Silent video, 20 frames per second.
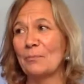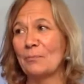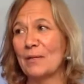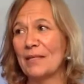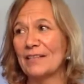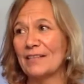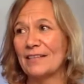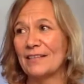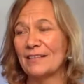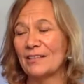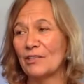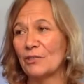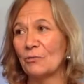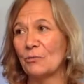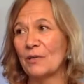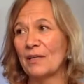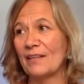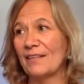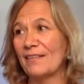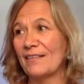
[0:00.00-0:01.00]
abundant
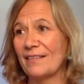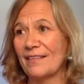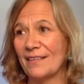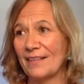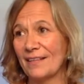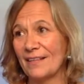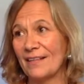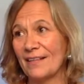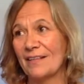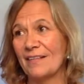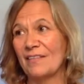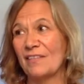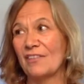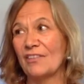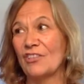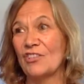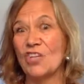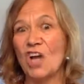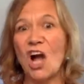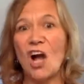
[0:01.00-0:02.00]
with
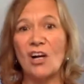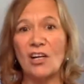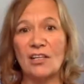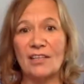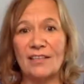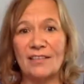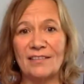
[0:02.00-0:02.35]
junk.